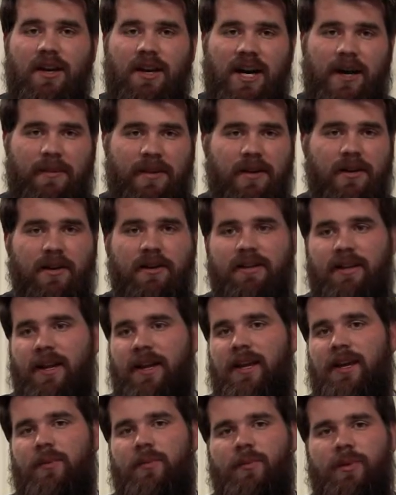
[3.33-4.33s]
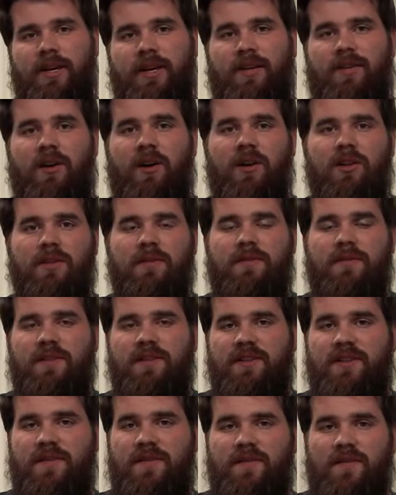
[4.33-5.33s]
I'm here today with all of the
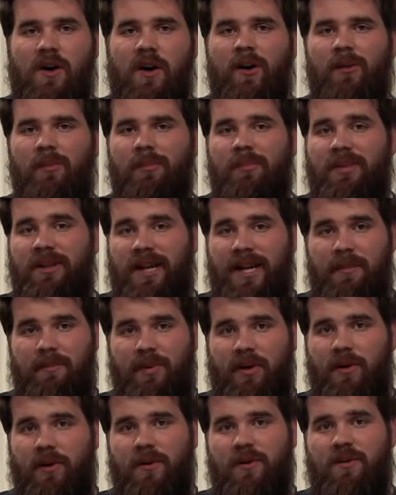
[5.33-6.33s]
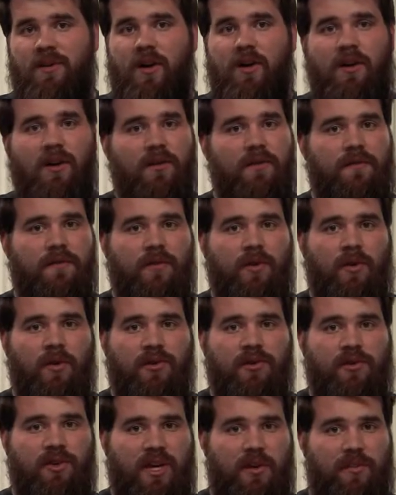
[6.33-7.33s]
default blade bars on our floor
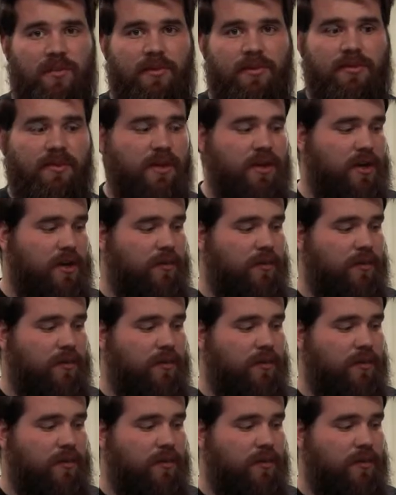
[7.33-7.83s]
scrapers.